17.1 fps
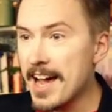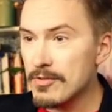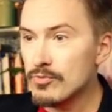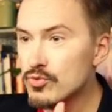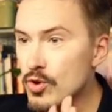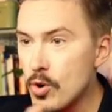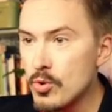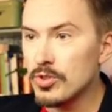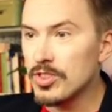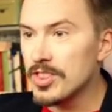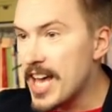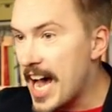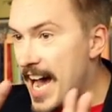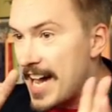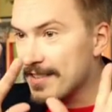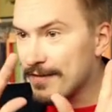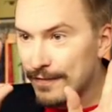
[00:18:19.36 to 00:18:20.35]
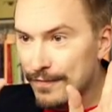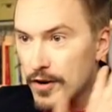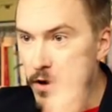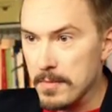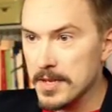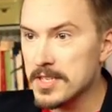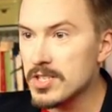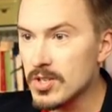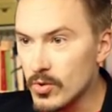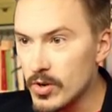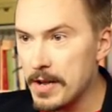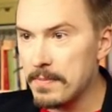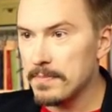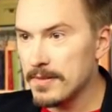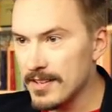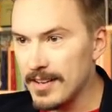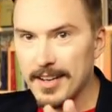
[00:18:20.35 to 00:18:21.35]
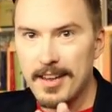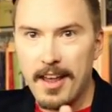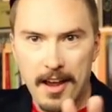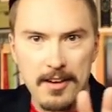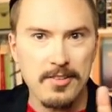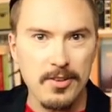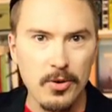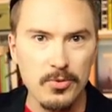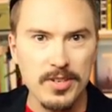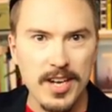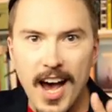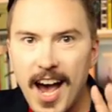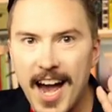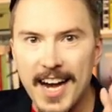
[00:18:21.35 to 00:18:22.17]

I wrote that from a script. I didn't